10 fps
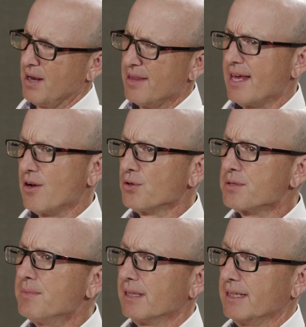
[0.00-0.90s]
And then
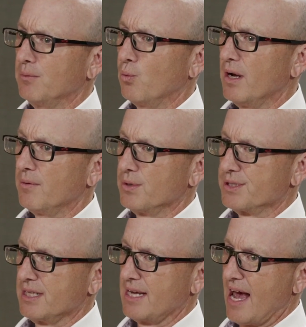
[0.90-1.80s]
ultimately, what
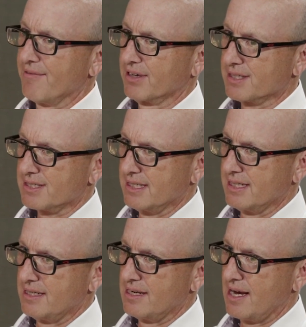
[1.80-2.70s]
was the
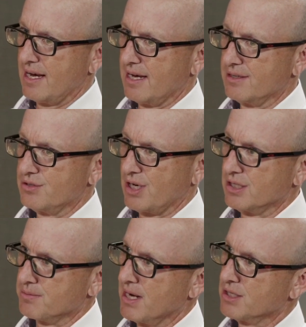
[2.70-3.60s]
advocacy and
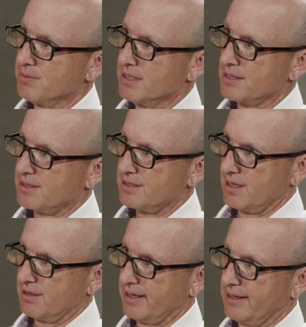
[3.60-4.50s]
change management
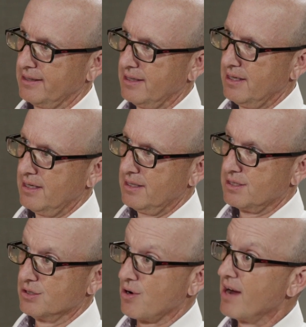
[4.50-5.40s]
necessary
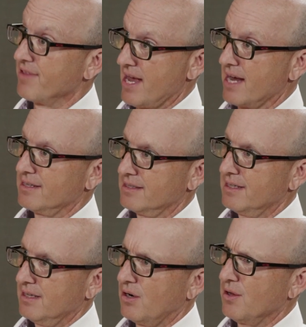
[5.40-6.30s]
to drive that
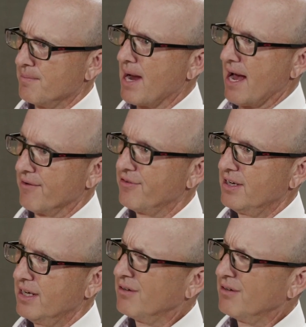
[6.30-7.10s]
on their behalf.